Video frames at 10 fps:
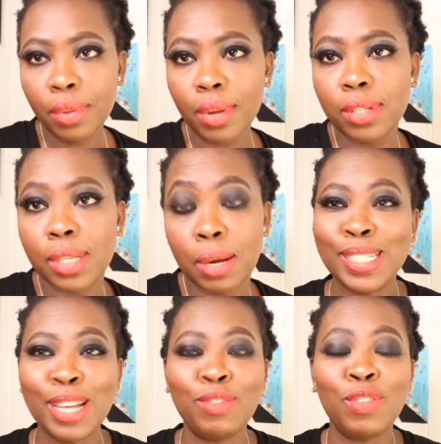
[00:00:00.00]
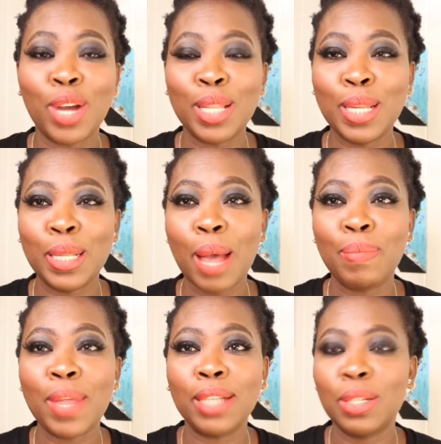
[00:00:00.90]
So except if you are the
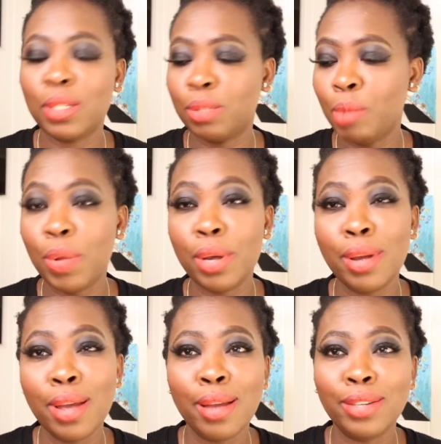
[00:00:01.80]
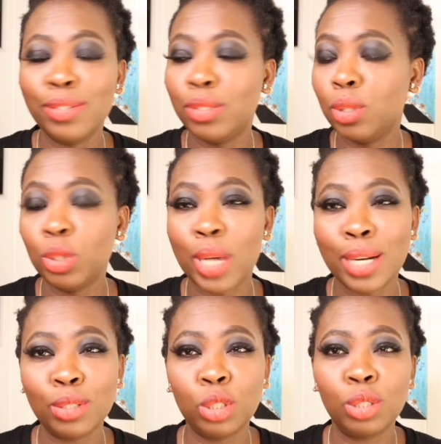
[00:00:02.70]
type that just, maybe you are
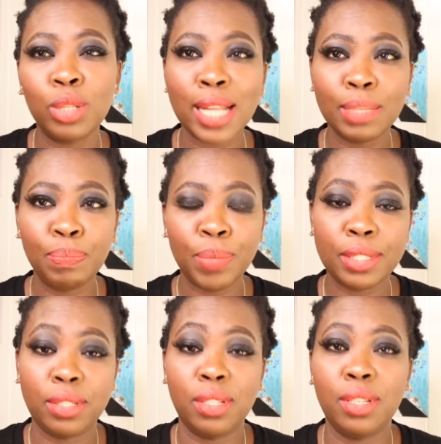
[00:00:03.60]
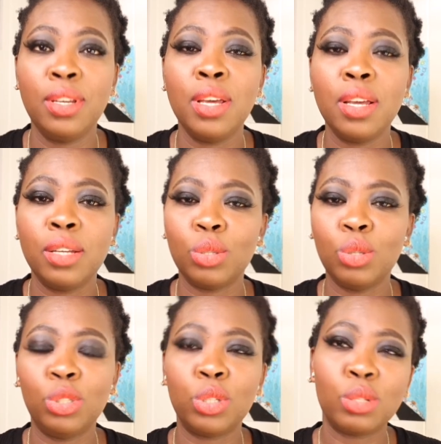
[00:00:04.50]
not that busy, so
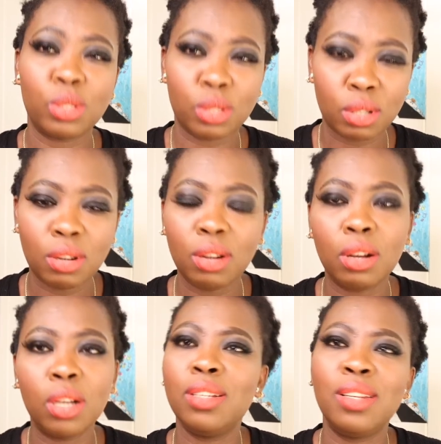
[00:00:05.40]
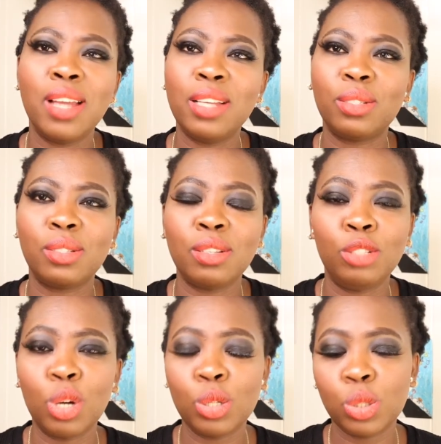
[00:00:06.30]
you just
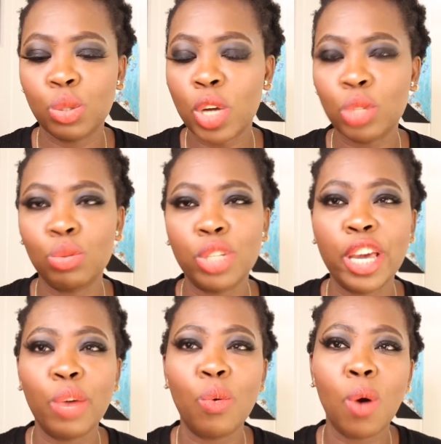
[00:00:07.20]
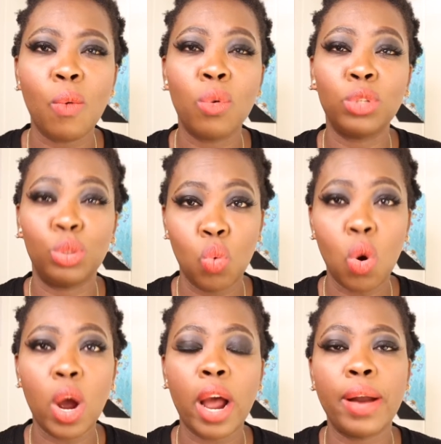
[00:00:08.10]
want to take a walk, or to
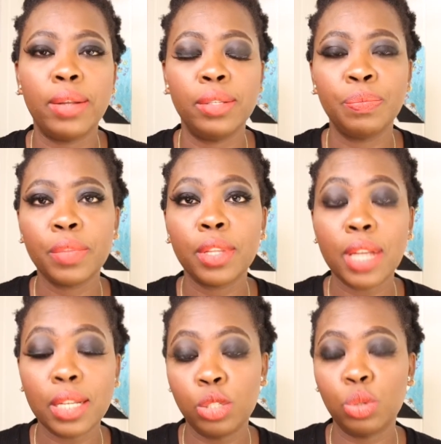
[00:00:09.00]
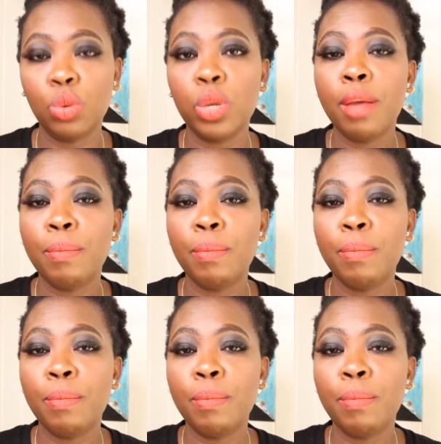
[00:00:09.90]
walk around, that is good.